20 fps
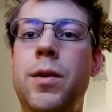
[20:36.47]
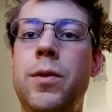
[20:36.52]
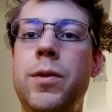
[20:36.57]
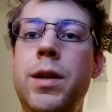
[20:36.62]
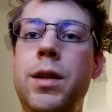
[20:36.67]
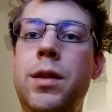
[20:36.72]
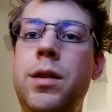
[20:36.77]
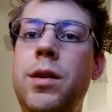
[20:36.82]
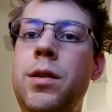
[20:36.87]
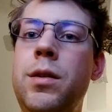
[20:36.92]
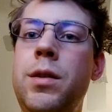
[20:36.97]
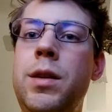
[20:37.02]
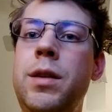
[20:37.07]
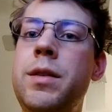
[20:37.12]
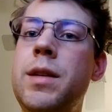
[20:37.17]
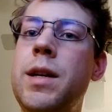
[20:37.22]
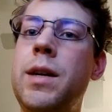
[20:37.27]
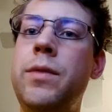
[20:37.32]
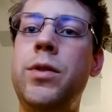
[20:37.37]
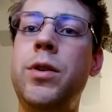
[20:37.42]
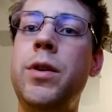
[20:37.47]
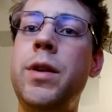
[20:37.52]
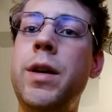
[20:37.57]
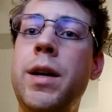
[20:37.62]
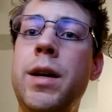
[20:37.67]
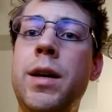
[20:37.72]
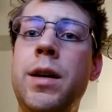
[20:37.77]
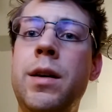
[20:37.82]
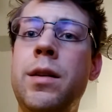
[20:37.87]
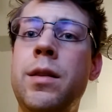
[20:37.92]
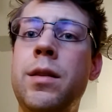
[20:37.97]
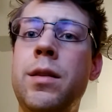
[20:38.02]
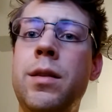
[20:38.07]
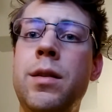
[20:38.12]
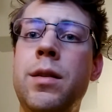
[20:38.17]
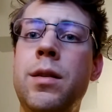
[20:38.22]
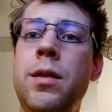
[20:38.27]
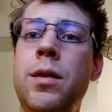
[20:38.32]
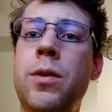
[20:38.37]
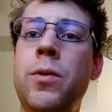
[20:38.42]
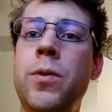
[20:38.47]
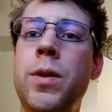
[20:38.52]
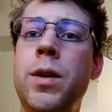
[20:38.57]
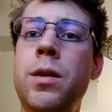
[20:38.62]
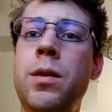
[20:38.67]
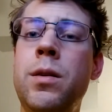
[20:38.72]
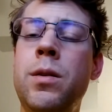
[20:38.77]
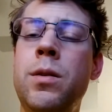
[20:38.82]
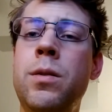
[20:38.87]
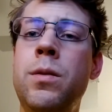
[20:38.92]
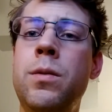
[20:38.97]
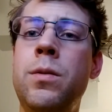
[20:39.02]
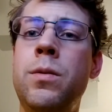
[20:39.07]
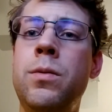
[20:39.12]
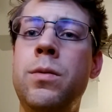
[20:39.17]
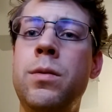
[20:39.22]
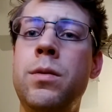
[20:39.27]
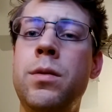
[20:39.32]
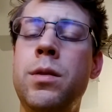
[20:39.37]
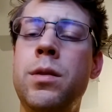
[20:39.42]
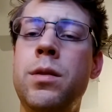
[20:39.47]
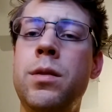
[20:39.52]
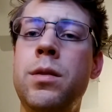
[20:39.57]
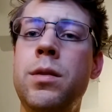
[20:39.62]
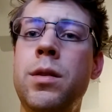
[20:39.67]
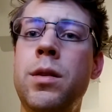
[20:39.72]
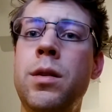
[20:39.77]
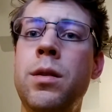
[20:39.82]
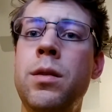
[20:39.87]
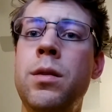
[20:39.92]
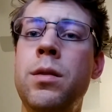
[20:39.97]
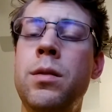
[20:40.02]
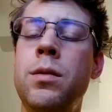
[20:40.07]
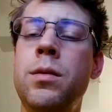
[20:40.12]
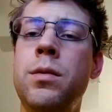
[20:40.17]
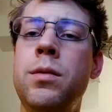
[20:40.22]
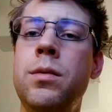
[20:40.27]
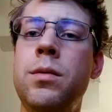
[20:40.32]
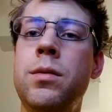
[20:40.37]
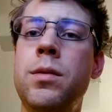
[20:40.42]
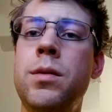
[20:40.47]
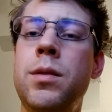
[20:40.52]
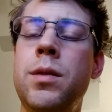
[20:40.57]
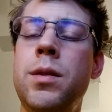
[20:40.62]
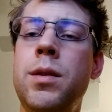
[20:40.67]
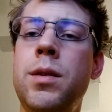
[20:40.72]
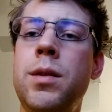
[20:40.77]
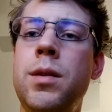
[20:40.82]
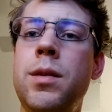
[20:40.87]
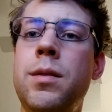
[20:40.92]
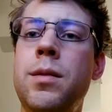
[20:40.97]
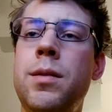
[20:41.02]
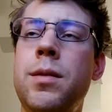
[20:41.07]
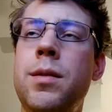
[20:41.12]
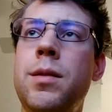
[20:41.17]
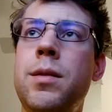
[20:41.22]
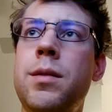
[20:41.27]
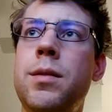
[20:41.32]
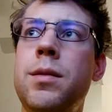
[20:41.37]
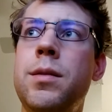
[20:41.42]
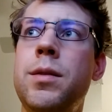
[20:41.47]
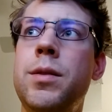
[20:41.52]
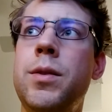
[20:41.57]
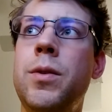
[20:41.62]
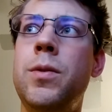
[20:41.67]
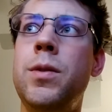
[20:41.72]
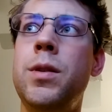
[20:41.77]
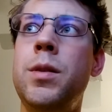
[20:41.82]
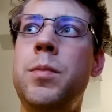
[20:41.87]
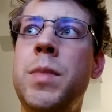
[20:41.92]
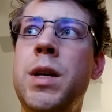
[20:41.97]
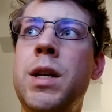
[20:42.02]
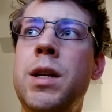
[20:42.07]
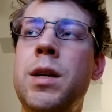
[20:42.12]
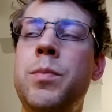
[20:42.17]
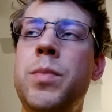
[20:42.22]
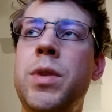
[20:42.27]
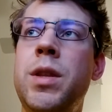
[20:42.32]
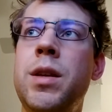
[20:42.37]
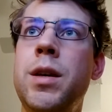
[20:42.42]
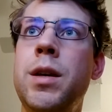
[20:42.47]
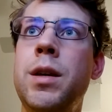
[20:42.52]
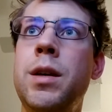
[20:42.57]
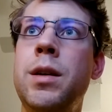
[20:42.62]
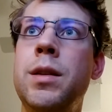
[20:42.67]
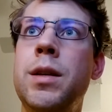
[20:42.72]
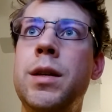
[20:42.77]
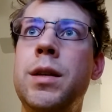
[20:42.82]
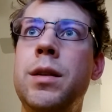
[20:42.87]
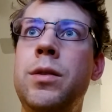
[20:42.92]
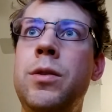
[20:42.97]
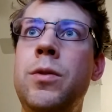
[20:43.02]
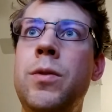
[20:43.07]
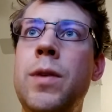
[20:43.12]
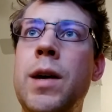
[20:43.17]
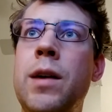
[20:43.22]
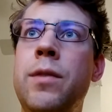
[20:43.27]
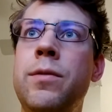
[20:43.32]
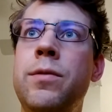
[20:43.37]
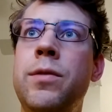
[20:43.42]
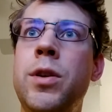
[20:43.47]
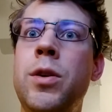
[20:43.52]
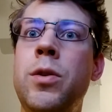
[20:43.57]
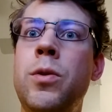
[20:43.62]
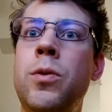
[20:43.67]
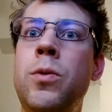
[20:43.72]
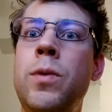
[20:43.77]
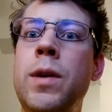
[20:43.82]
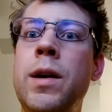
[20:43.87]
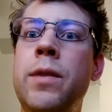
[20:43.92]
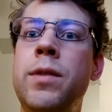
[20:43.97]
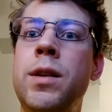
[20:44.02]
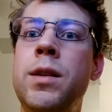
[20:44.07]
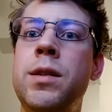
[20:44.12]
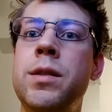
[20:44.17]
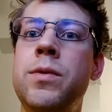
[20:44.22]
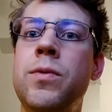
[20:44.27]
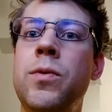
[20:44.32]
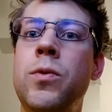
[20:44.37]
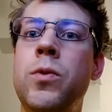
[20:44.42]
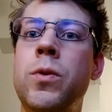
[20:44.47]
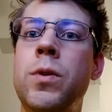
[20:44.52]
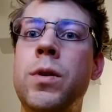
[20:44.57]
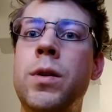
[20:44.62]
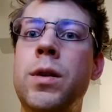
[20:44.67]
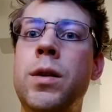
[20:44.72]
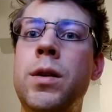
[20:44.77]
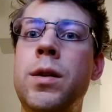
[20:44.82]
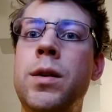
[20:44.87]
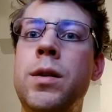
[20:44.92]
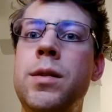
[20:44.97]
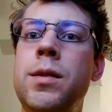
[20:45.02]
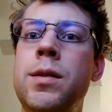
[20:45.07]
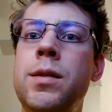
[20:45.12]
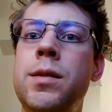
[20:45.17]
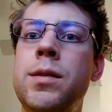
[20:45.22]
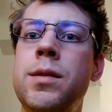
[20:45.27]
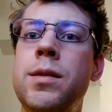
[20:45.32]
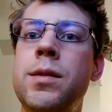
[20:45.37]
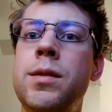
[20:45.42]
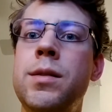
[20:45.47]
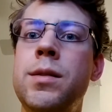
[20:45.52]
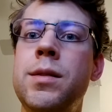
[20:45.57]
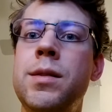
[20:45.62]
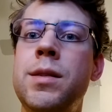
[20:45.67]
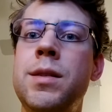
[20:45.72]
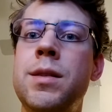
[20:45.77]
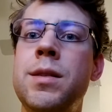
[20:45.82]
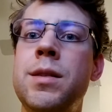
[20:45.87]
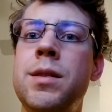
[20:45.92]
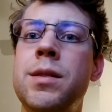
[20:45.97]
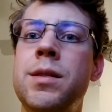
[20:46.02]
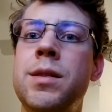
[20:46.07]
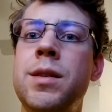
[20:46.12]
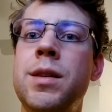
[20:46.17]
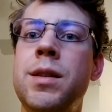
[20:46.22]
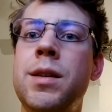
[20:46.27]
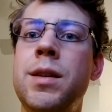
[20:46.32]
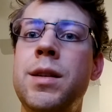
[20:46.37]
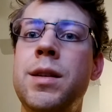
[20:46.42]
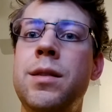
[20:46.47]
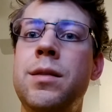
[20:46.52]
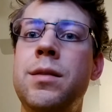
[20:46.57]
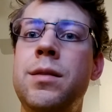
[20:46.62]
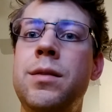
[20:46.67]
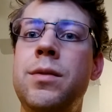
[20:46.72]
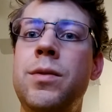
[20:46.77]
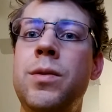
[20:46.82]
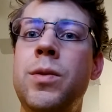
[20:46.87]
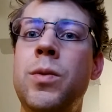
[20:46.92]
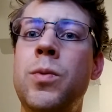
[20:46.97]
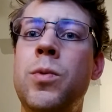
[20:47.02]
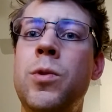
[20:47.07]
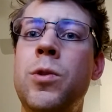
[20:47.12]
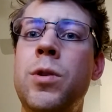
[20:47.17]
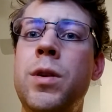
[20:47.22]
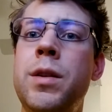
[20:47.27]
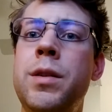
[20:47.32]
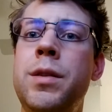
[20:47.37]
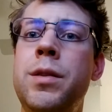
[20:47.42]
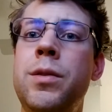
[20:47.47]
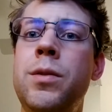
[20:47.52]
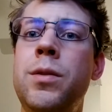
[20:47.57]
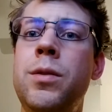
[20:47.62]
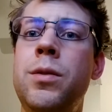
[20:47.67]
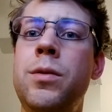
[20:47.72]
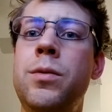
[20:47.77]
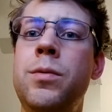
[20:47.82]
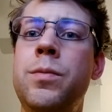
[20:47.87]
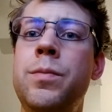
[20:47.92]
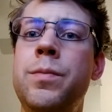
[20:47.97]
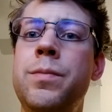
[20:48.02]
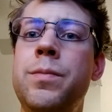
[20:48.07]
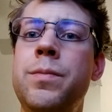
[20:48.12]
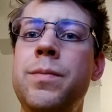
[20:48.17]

don't get the goodies after death. Oh no. Your totally made up thing that you have no evidence for isn't going to get rewarded to